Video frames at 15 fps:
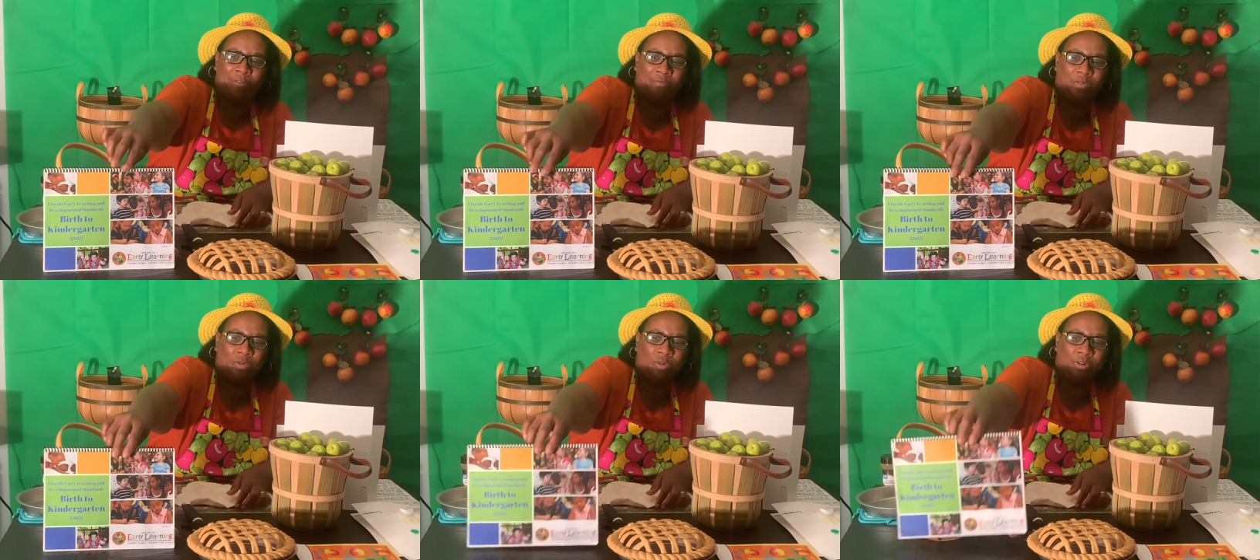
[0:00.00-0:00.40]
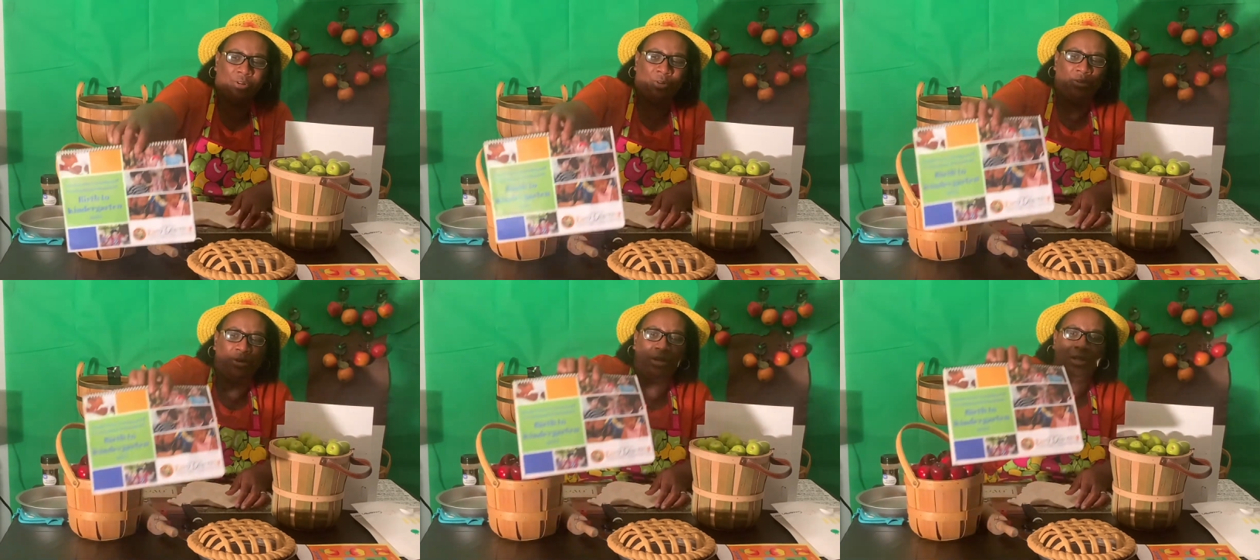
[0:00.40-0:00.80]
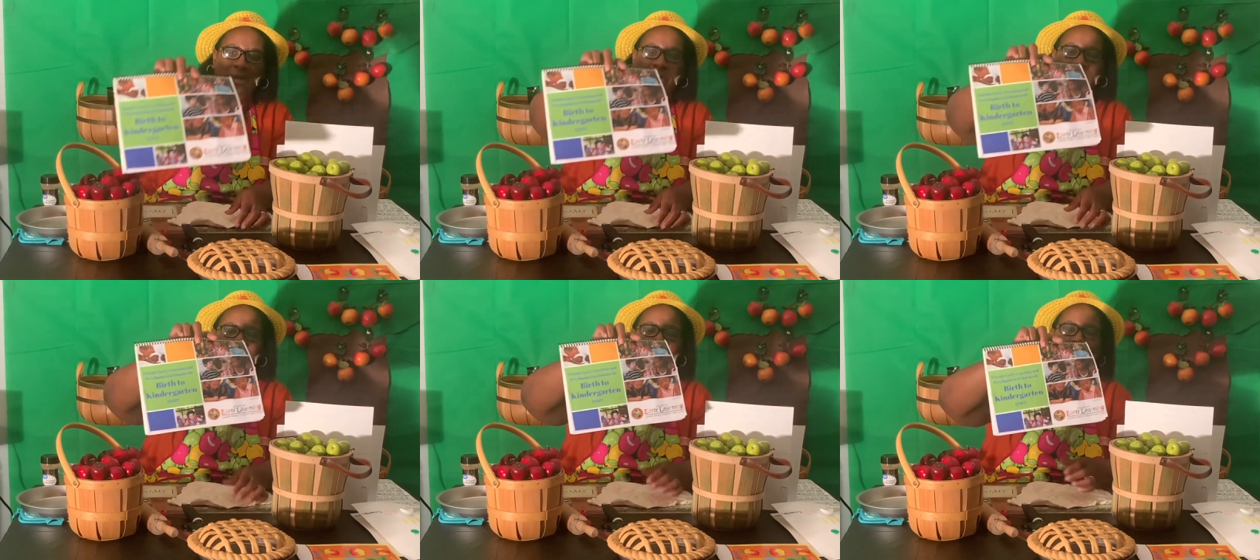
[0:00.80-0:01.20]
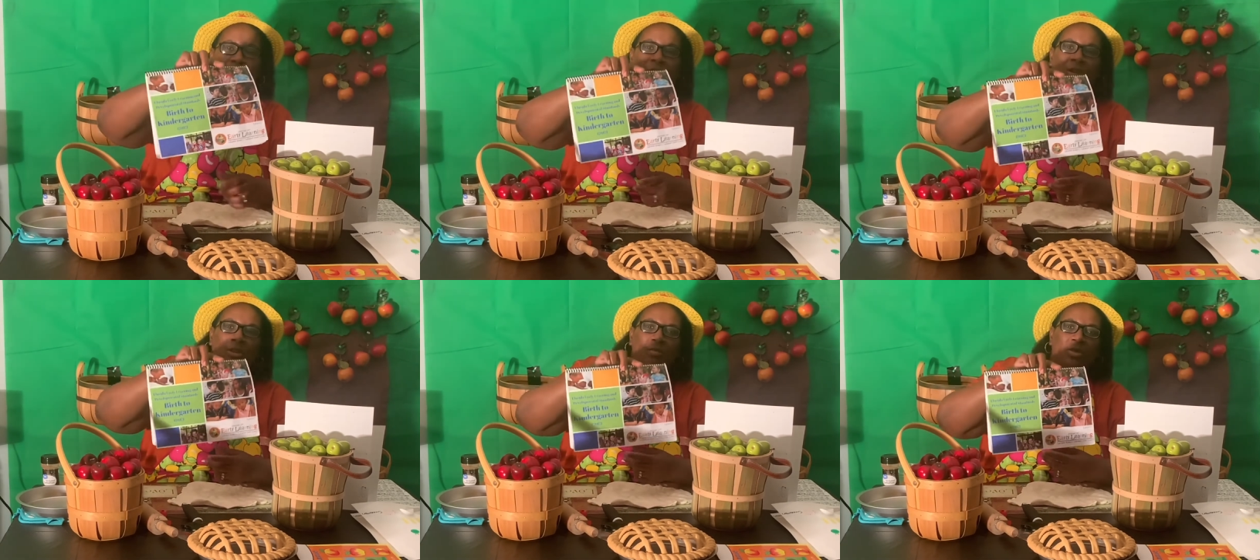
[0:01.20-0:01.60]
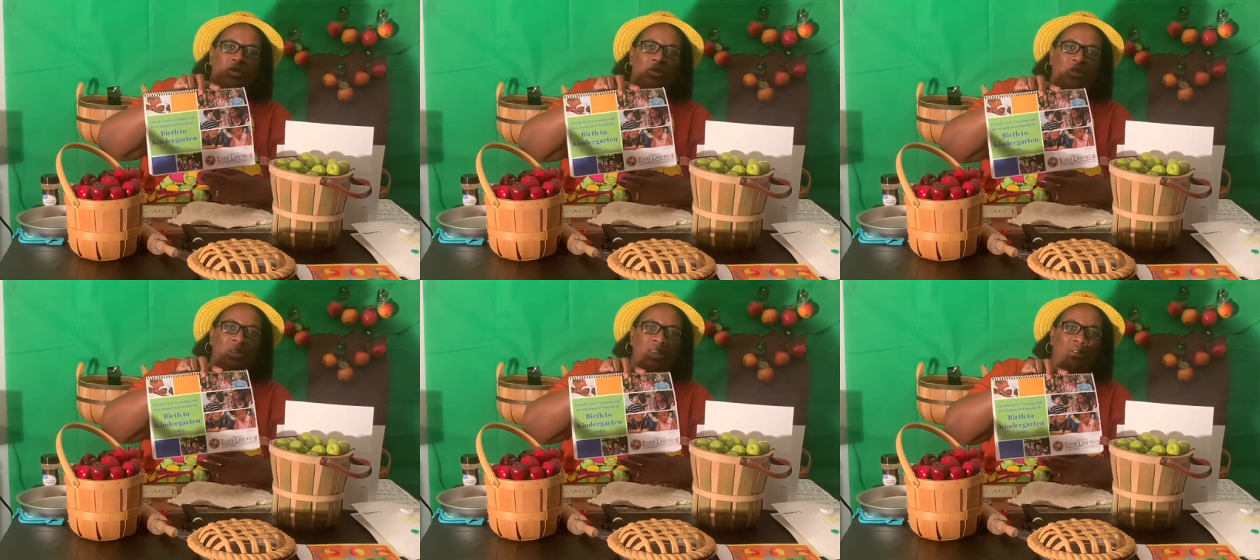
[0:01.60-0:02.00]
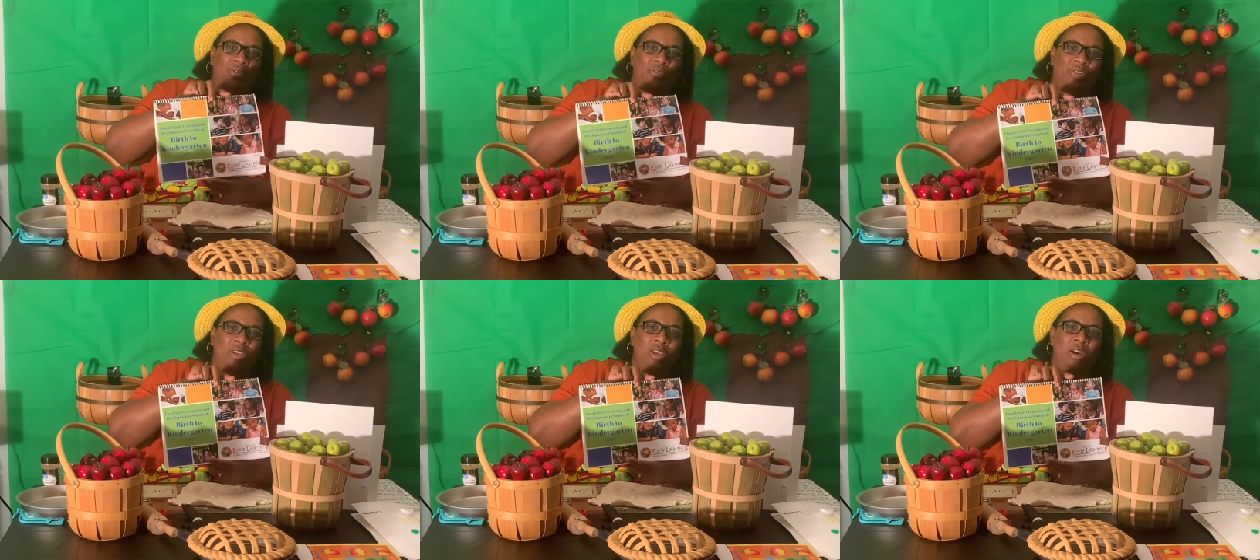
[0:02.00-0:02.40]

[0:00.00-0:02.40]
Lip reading: Florida Early Learning and Developmental Standards